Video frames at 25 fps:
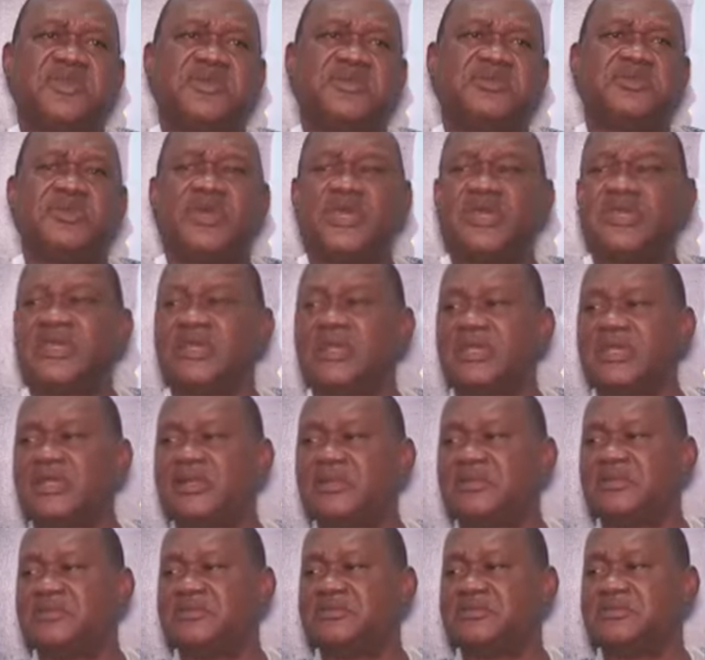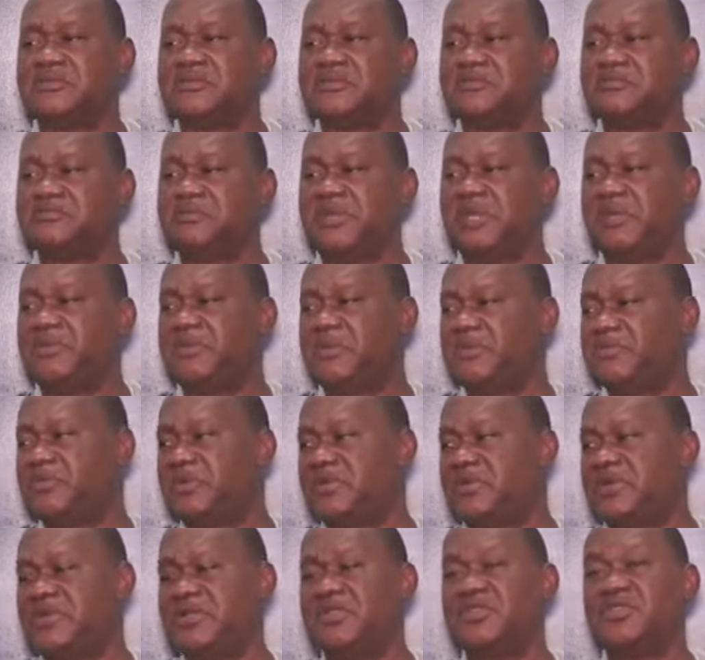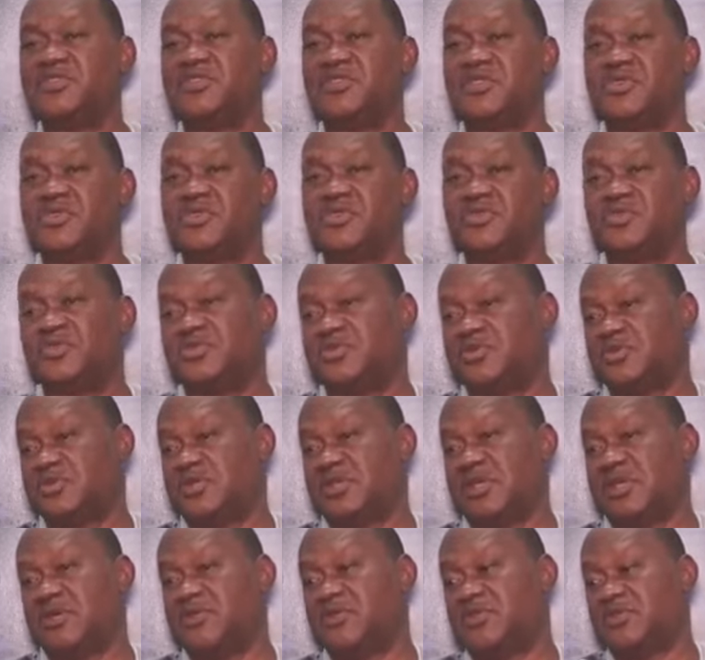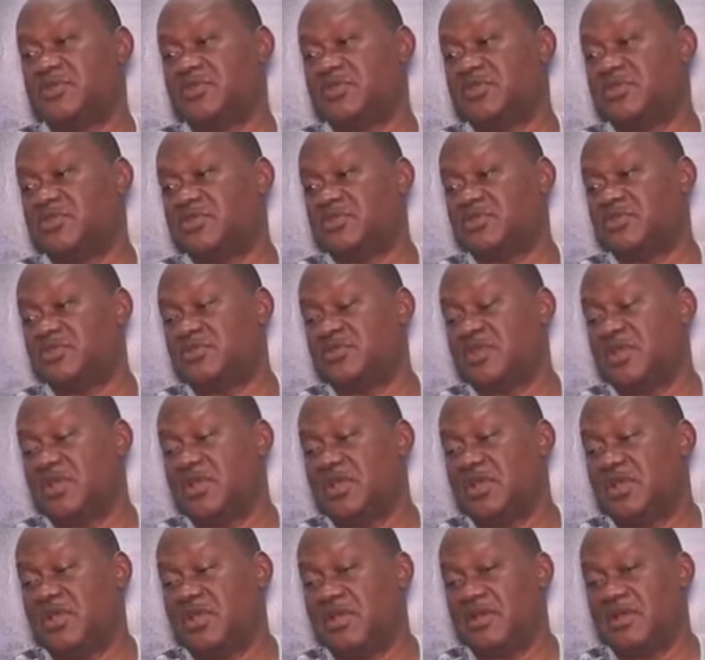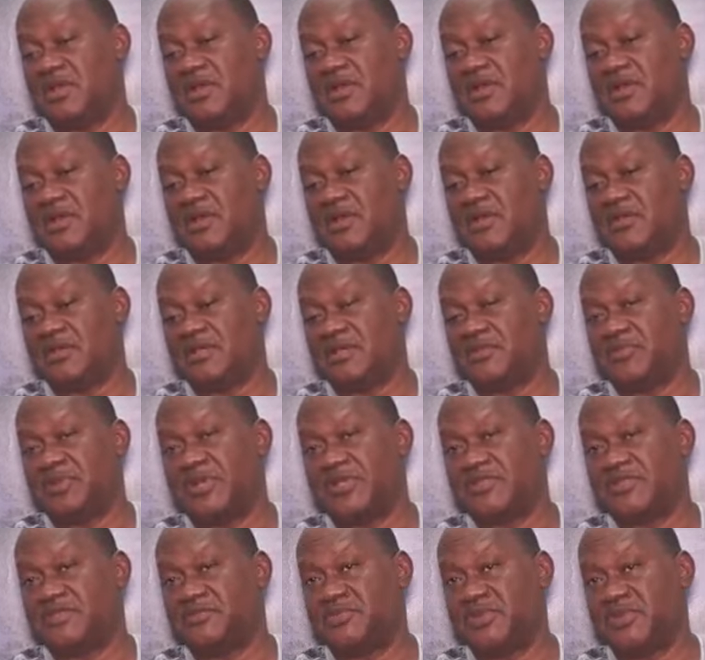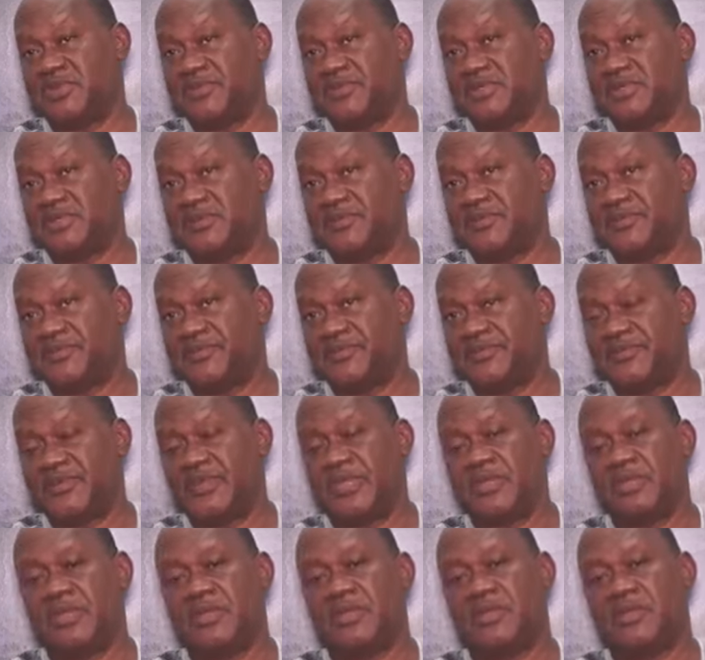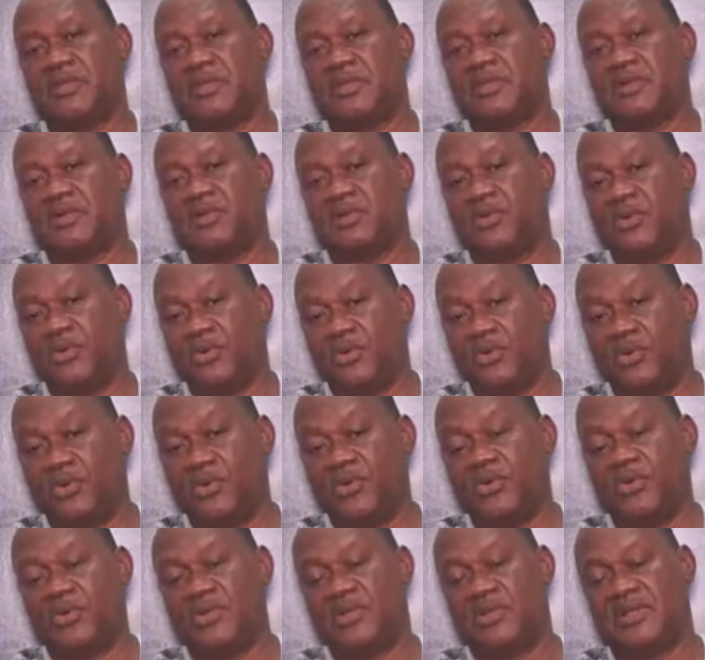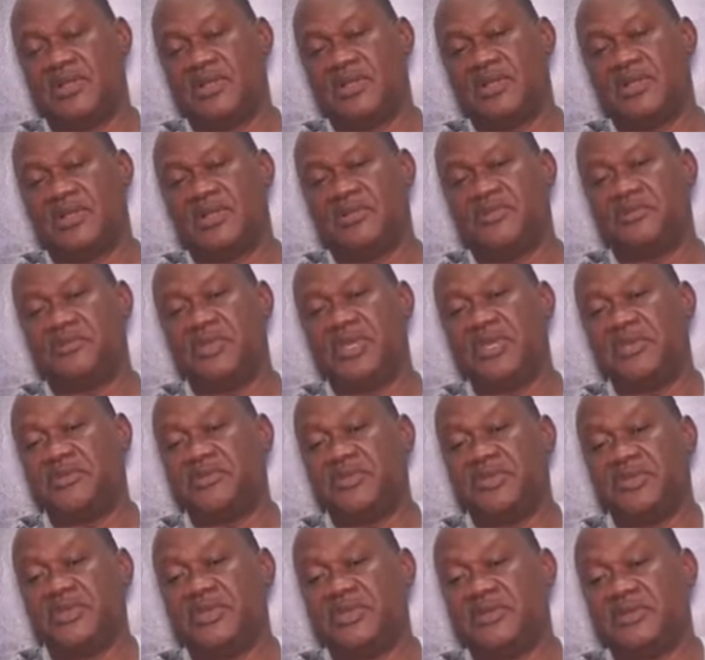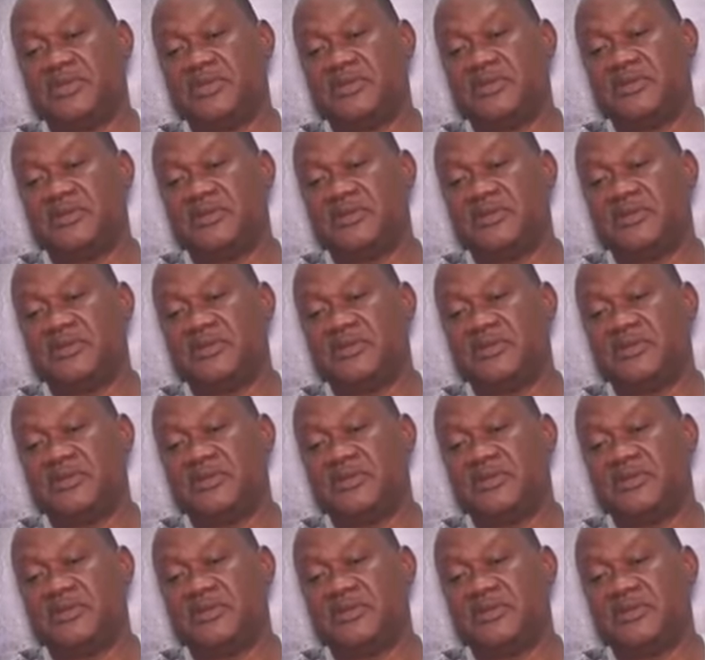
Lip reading: working maybe with an institution that was into capacity building, or maybe